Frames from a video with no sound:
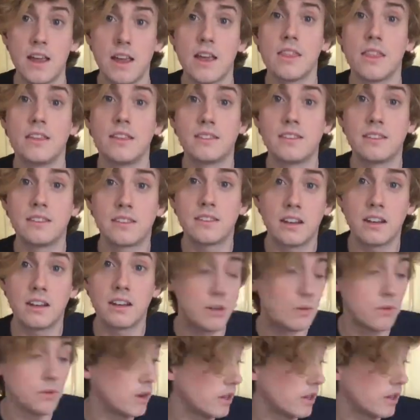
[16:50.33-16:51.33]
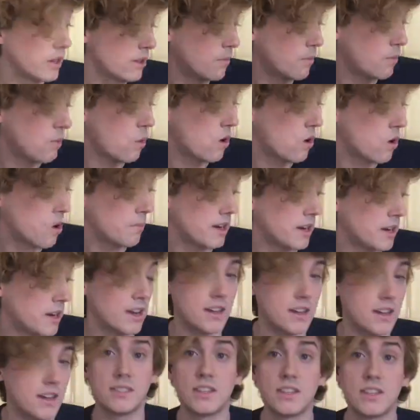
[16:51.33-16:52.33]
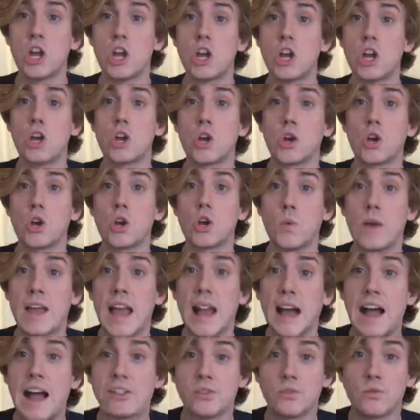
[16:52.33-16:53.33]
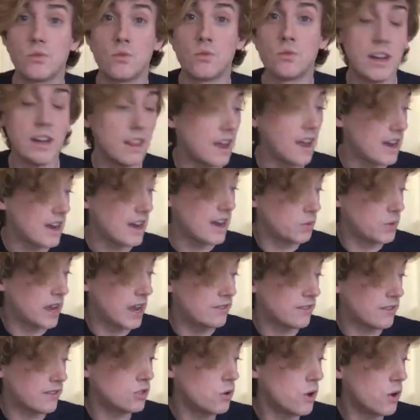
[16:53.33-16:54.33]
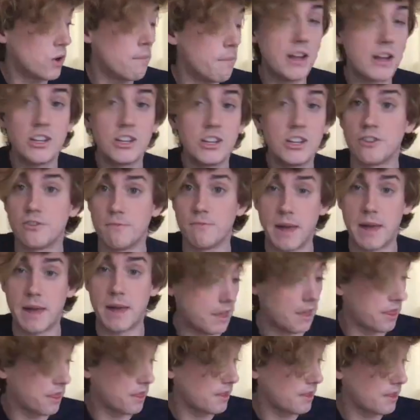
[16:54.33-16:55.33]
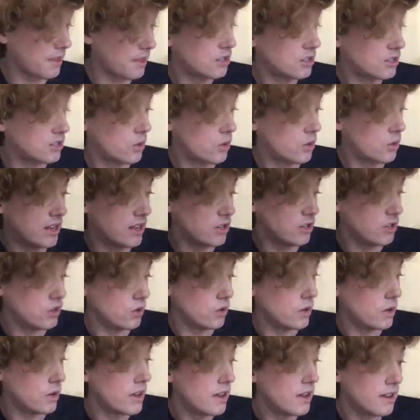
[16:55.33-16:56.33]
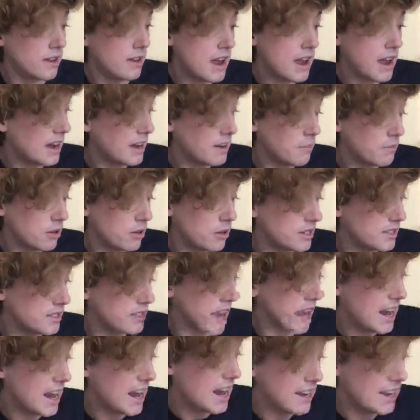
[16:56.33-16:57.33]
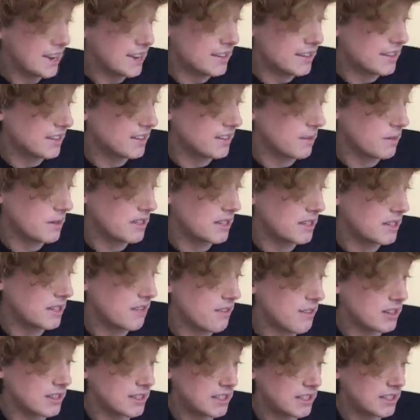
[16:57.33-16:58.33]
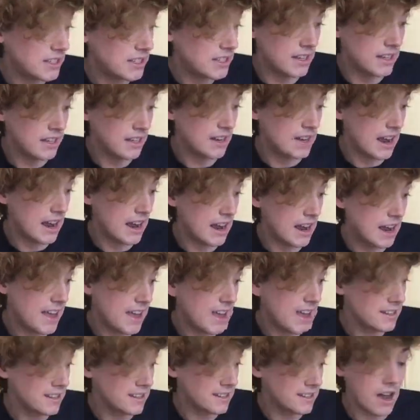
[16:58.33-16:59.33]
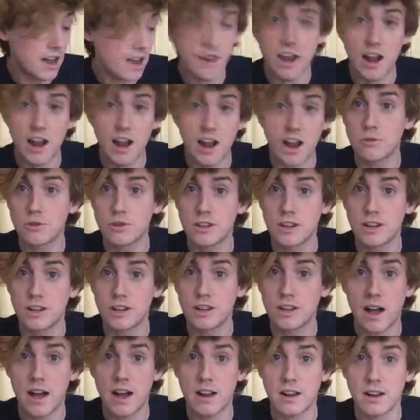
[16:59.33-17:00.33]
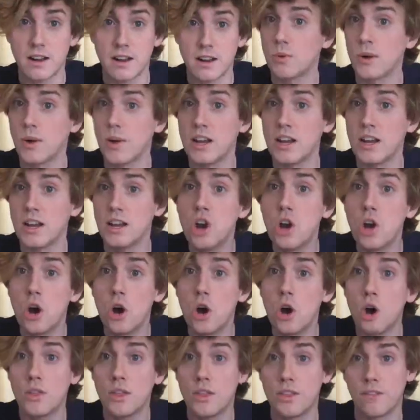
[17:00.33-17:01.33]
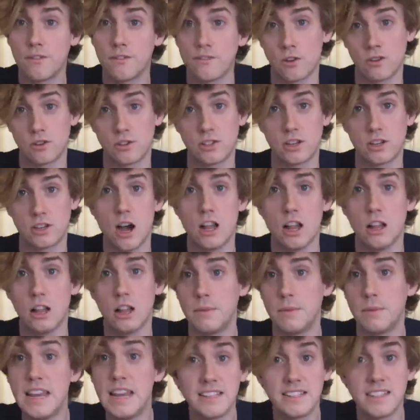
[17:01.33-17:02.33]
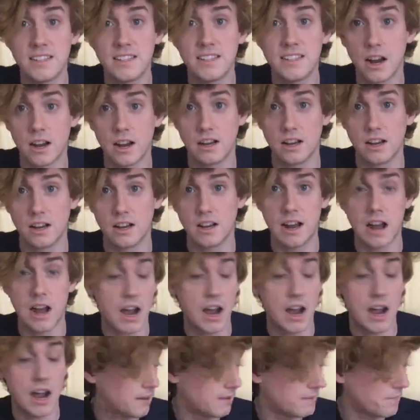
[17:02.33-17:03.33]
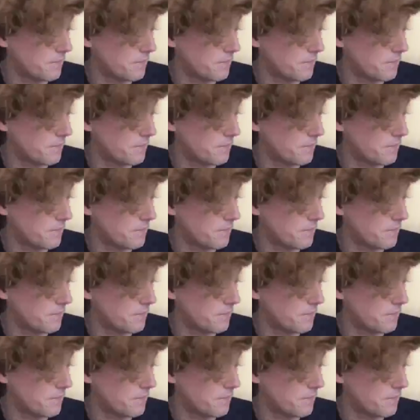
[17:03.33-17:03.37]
This is going to be really important because we have to realize we have to do a bunch of math. So we can do 9 plus 8 is going to be 17, and that's not an option at the bottom, so I know that the first column is not going to be 9.